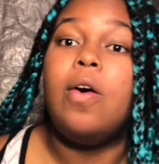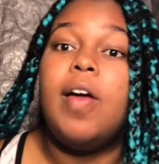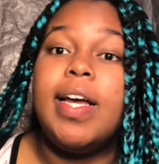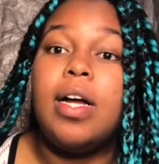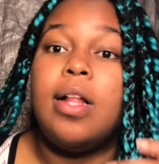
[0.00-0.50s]

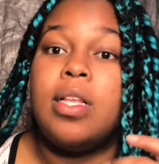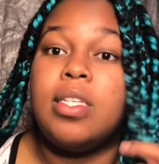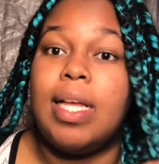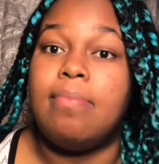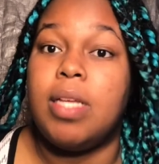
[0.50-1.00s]
Going on the
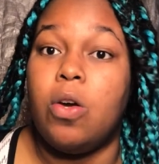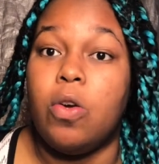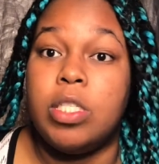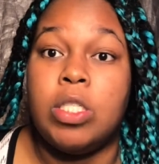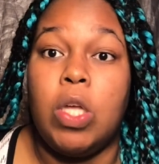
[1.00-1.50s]
SEPTA or
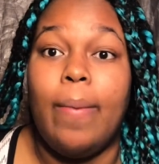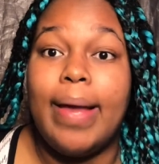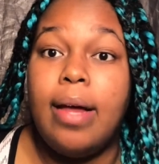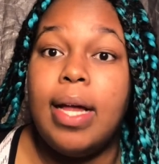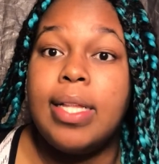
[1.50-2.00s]
just going
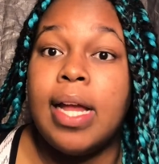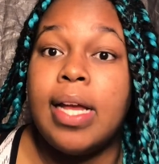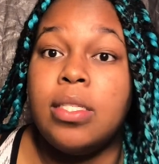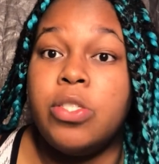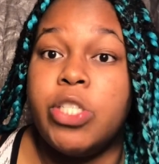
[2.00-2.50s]
out at night
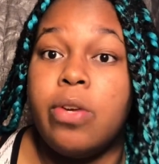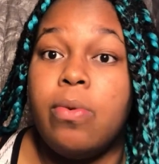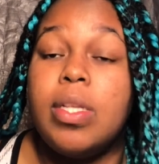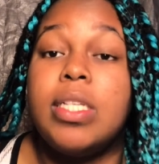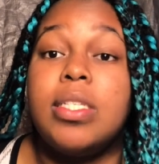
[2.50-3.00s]
in
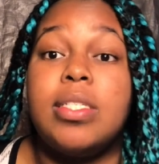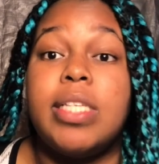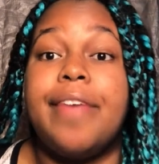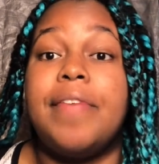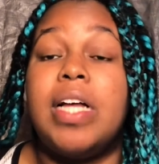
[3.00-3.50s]
general is
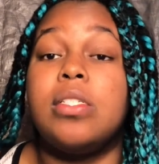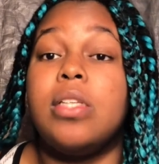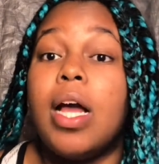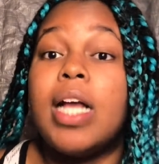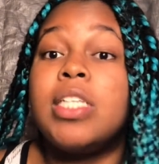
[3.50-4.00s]
safe, as
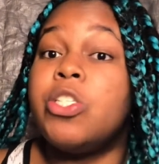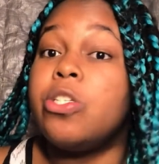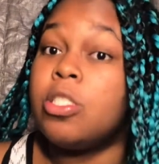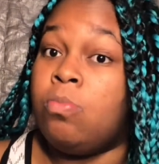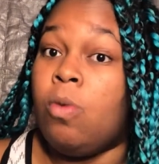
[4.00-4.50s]
long as you're
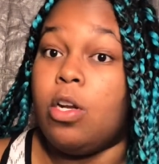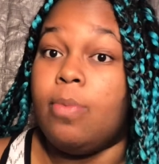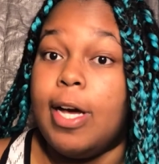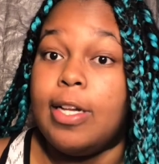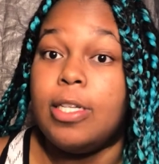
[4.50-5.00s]
smart
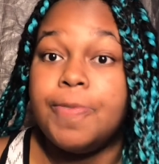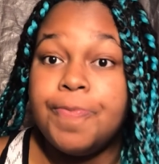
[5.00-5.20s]
about it.